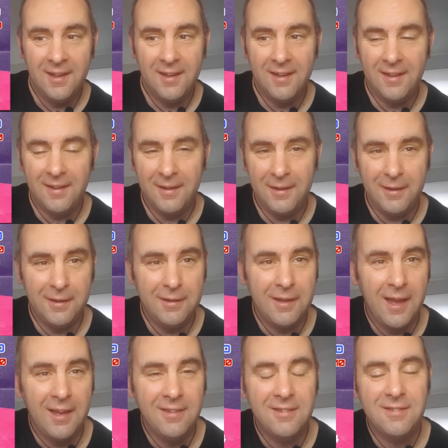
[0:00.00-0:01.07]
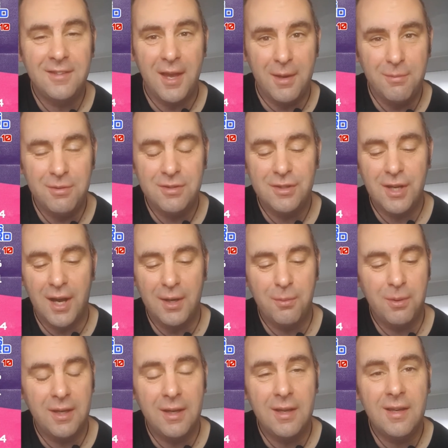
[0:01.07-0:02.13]
Yes, James
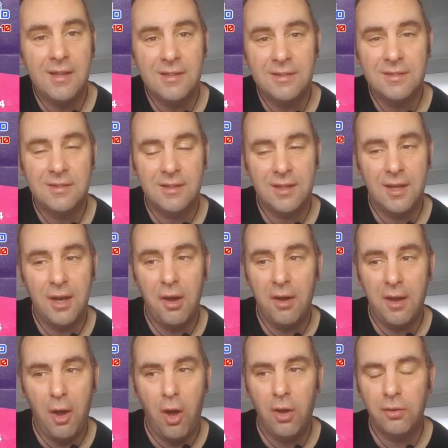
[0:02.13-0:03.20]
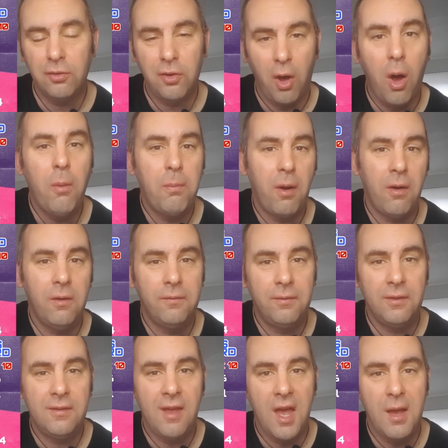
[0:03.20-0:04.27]
Chadwick is on top of
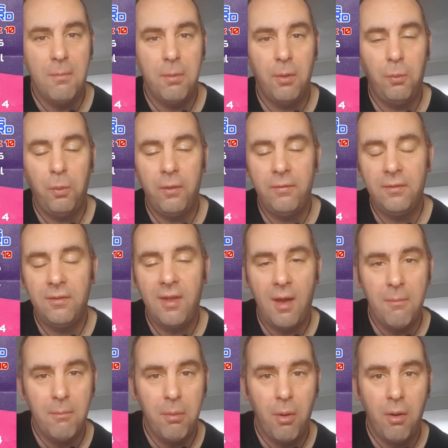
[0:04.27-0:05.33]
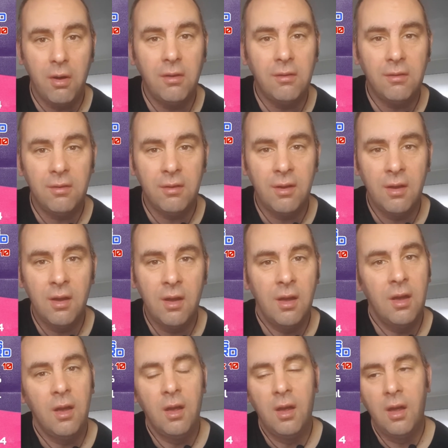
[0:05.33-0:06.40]
the table with 10 points.
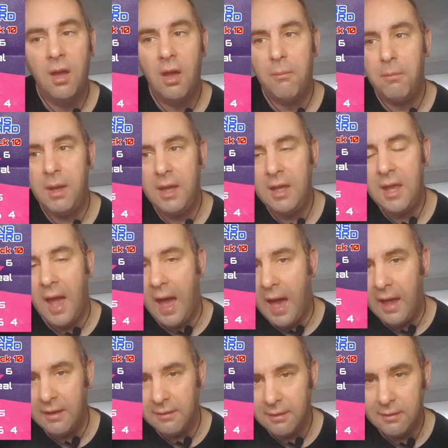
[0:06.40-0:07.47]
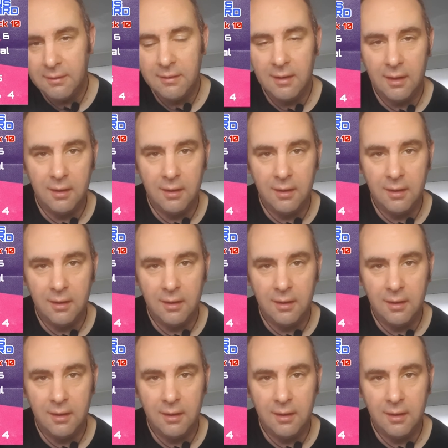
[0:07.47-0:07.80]
Me and